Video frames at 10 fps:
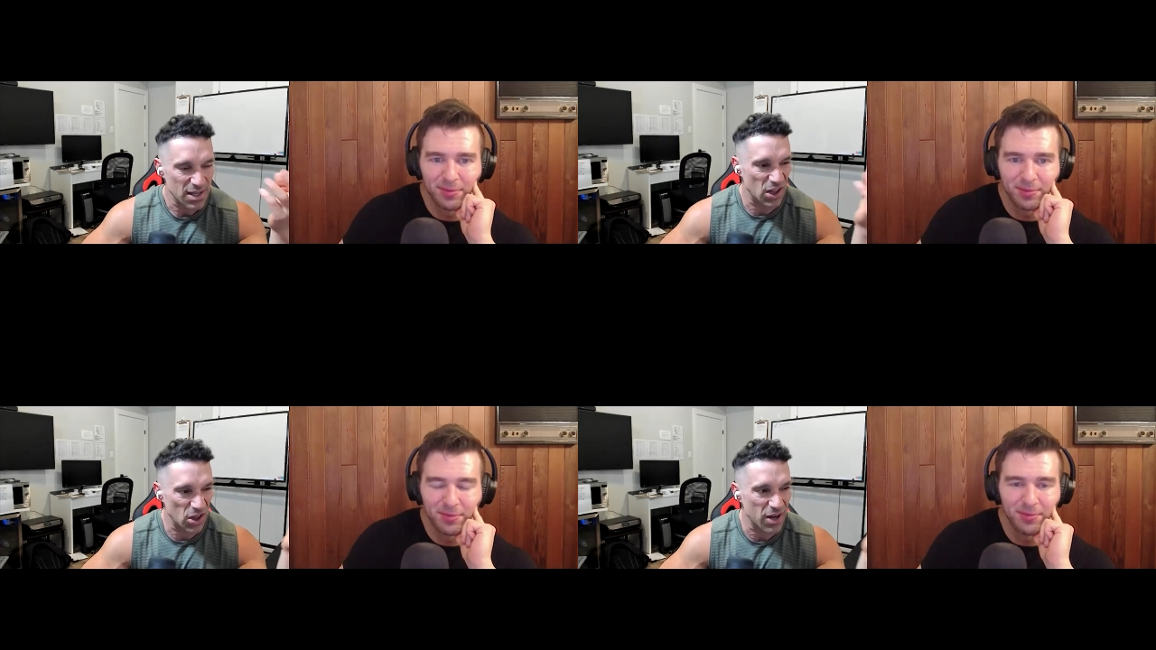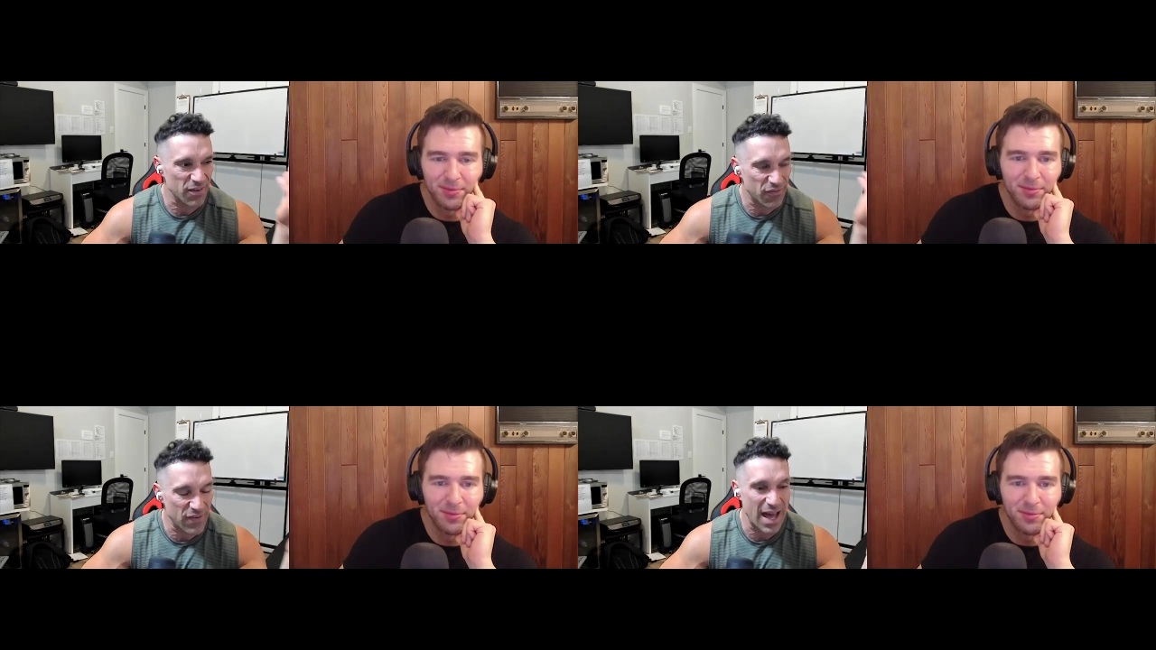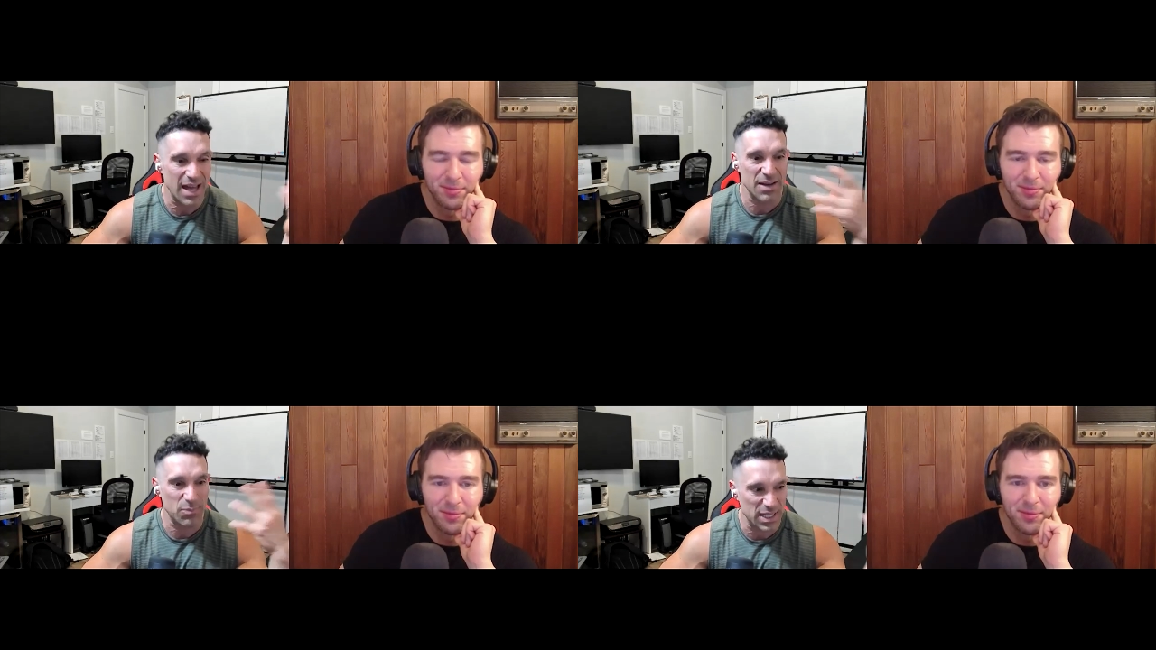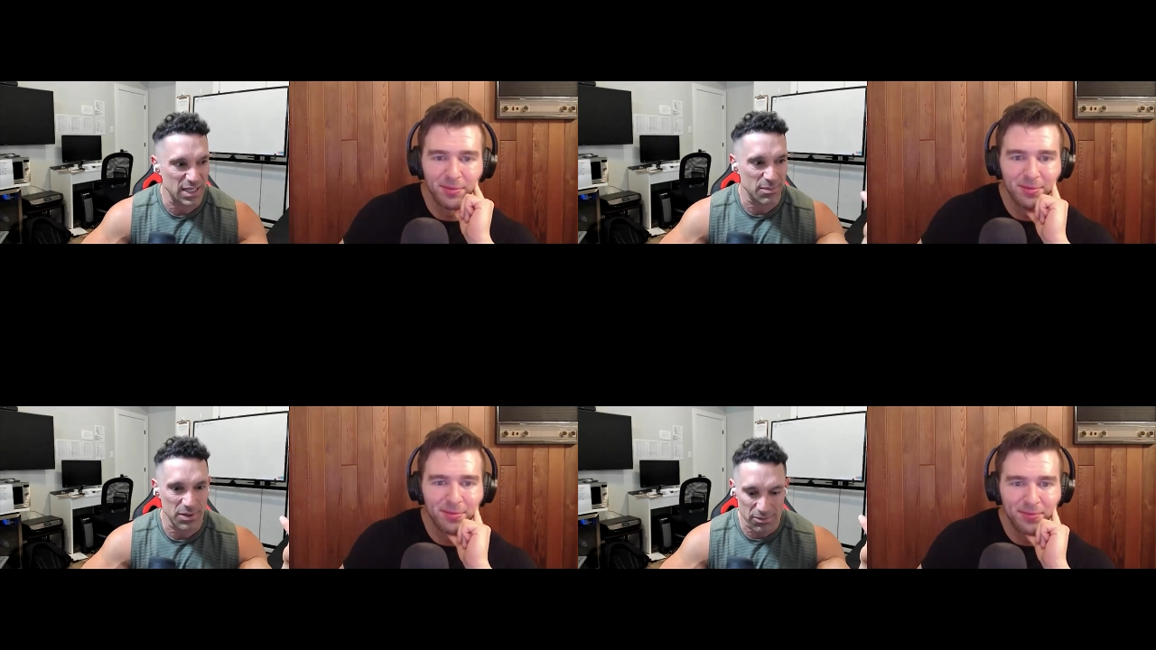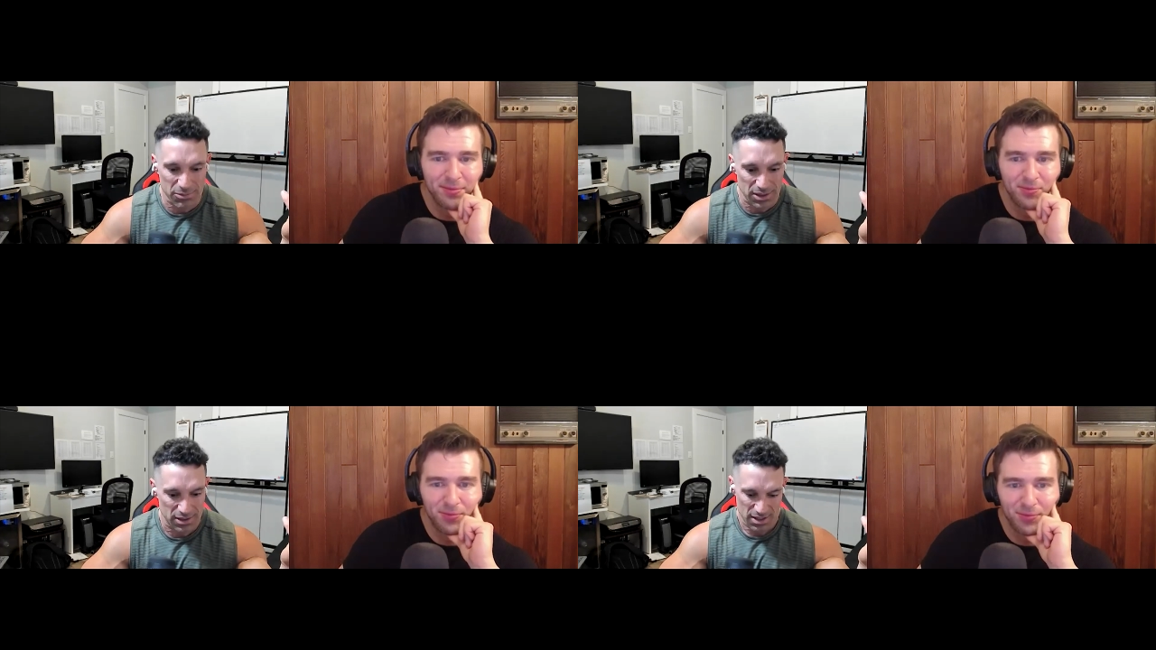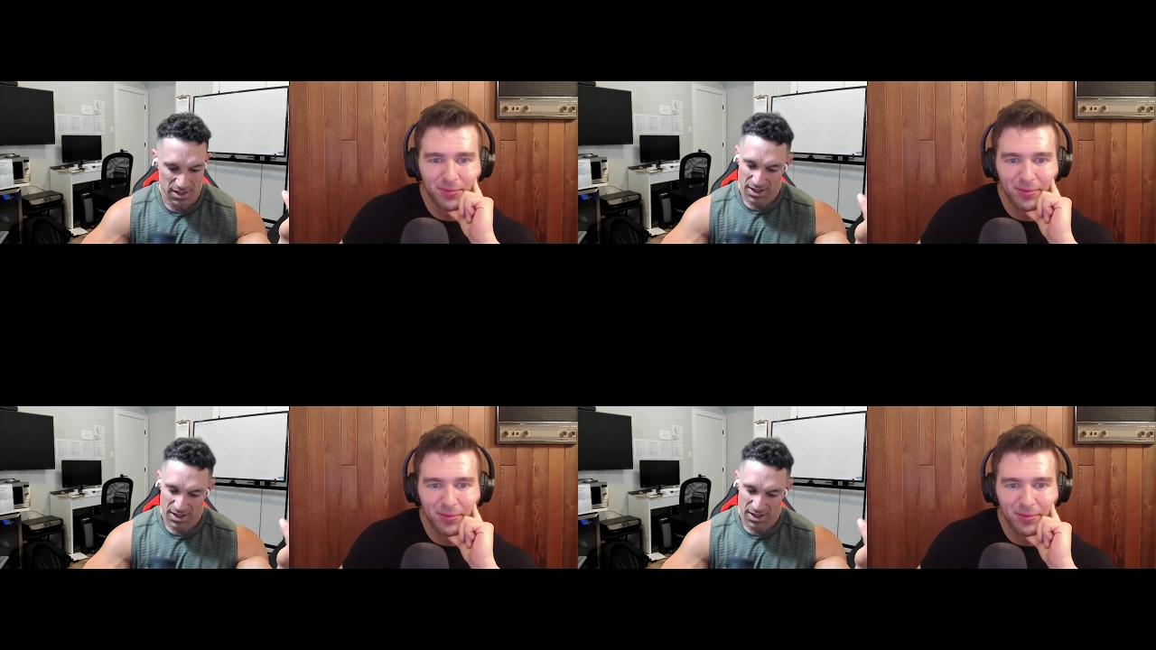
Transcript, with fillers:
Speaker 1: a lot of fat and peanut butter, well,